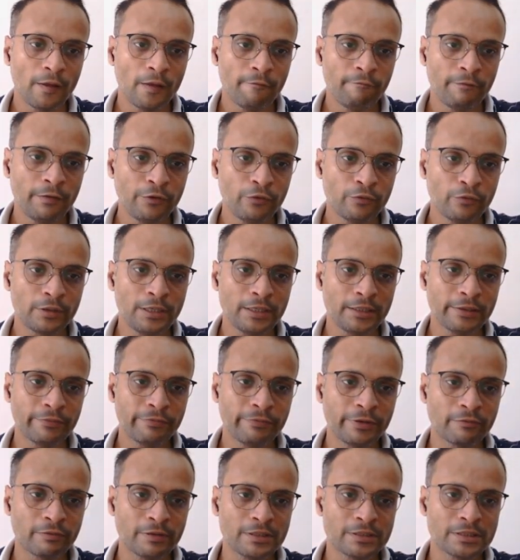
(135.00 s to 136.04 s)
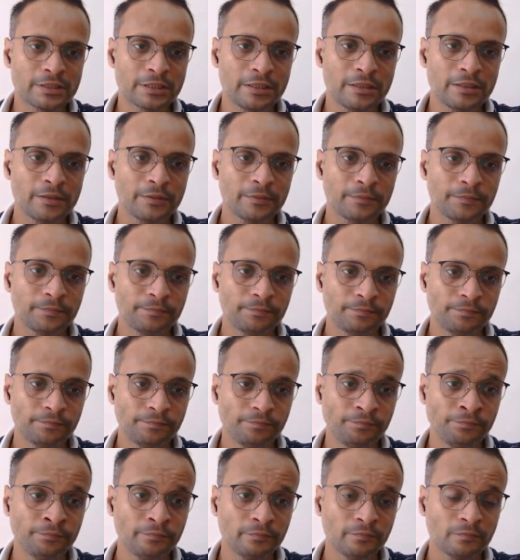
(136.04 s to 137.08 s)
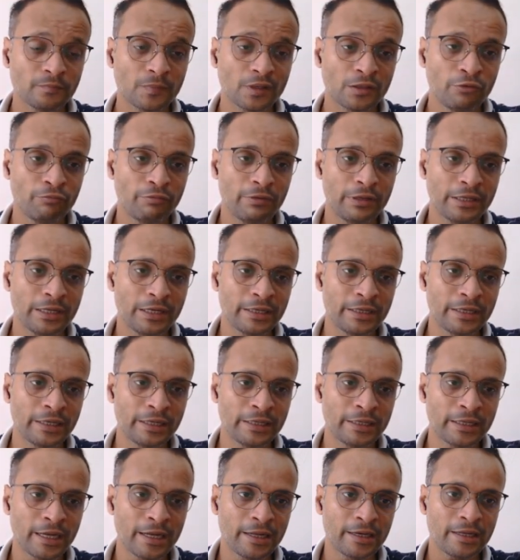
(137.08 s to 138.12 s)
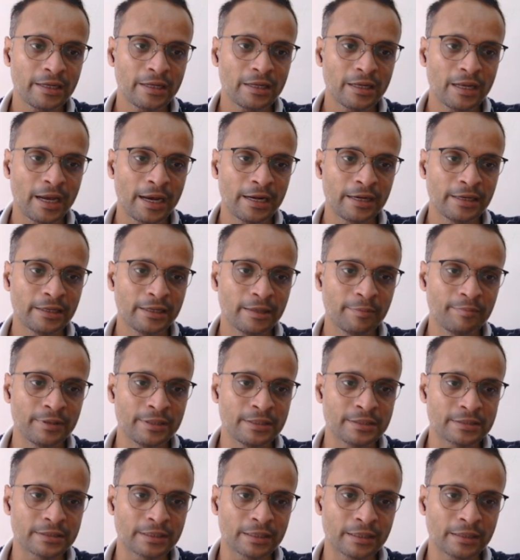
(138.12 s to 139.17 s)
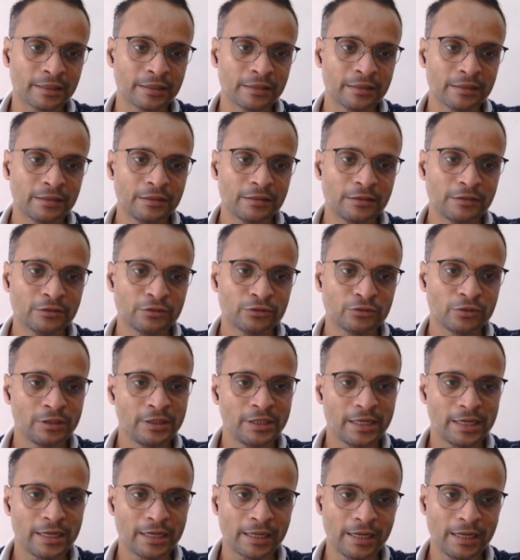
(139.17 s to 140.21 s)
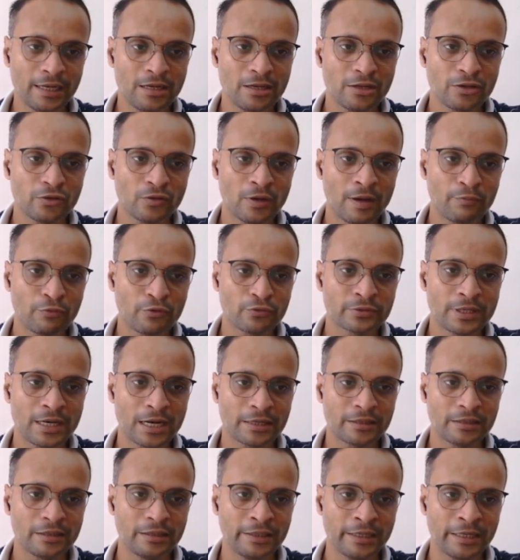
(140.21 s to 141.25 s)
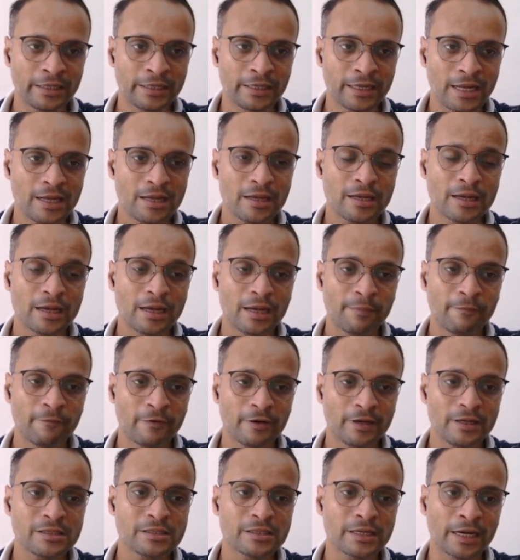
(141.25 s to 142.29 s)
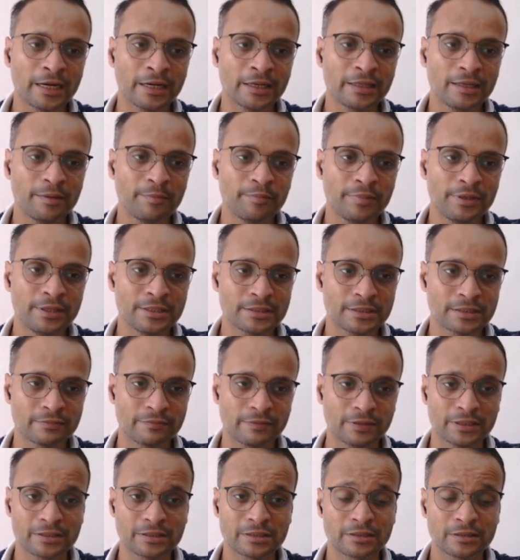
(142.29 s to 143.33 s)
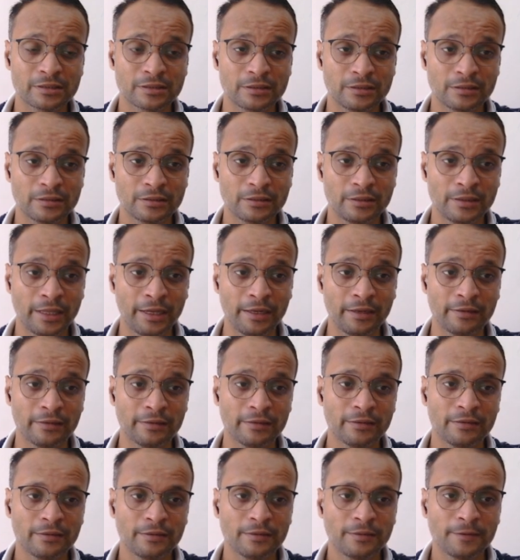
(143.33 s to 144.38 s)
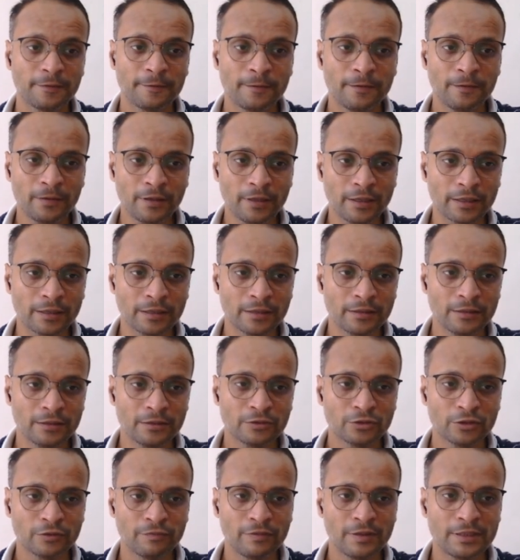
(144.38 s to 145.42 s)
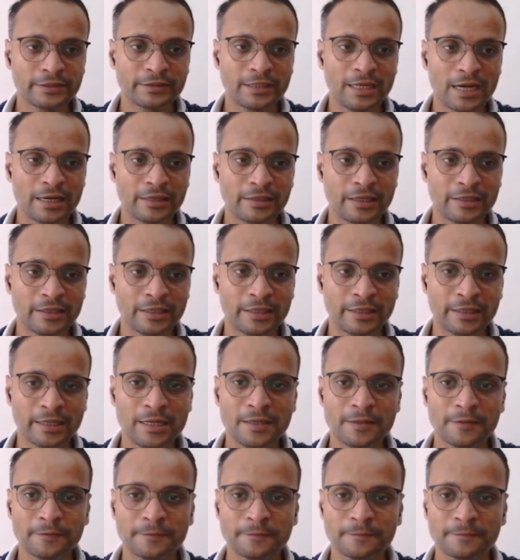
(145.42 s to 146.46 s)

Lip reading: When you click the frequency, you will get data array and the bins array. So here again you have to select data first and the bins then. Okay, so first select the data.